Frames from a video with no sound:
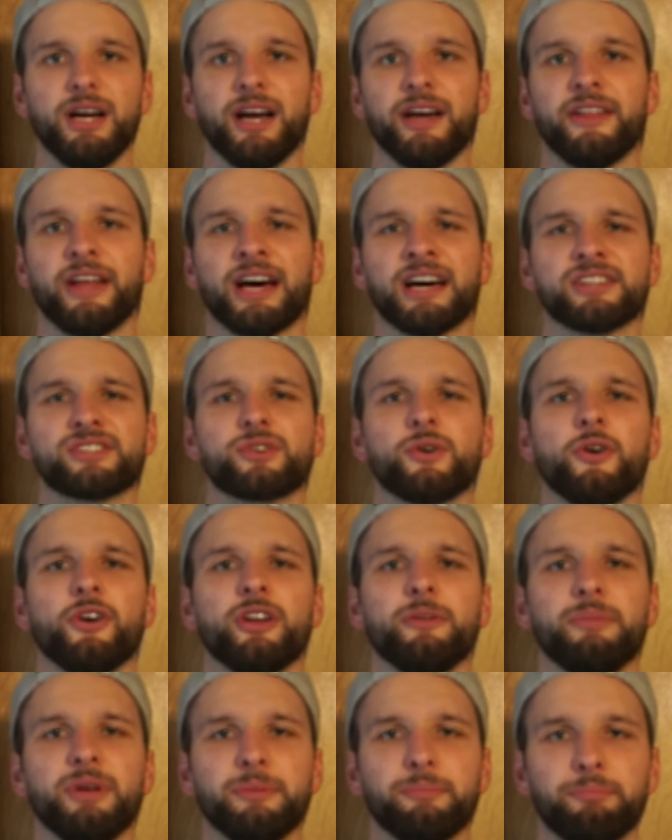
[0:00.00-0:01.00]
And that's going
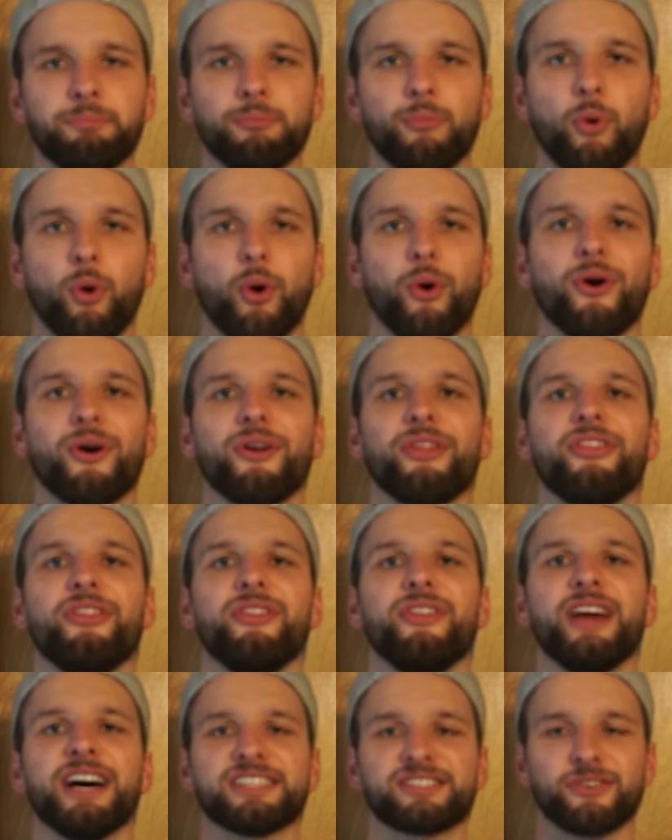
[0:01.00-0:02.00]
to be more,
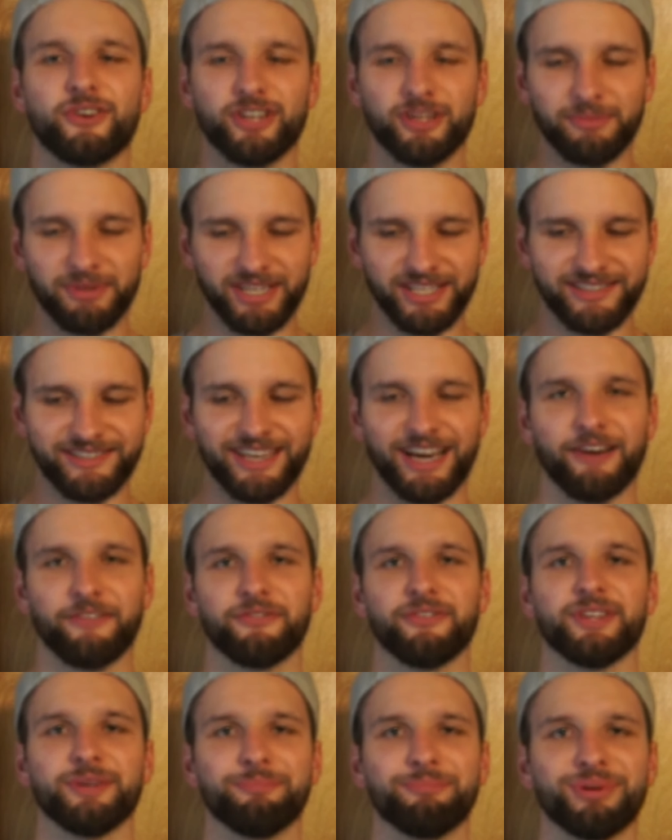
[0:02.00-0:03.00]
that's going to be
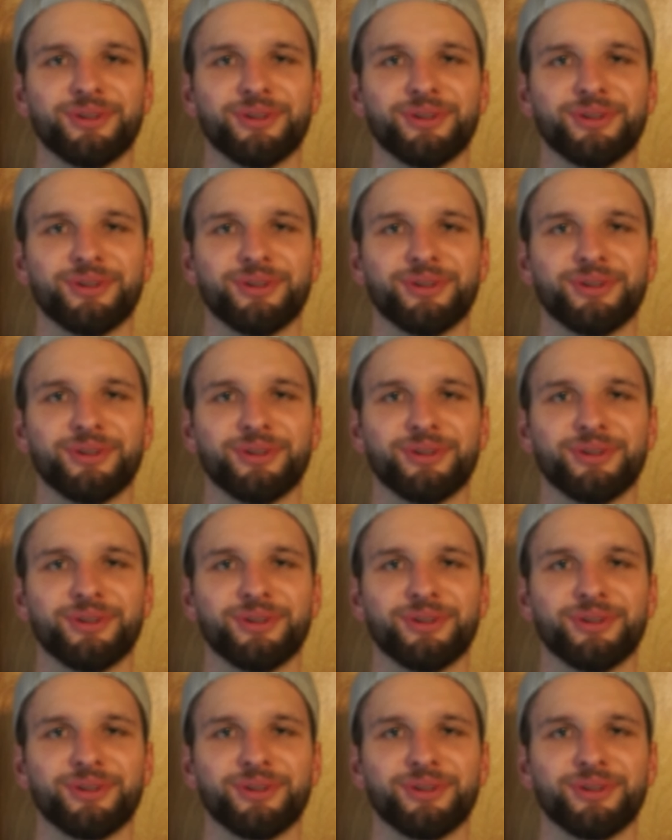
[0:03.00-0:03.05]
definitely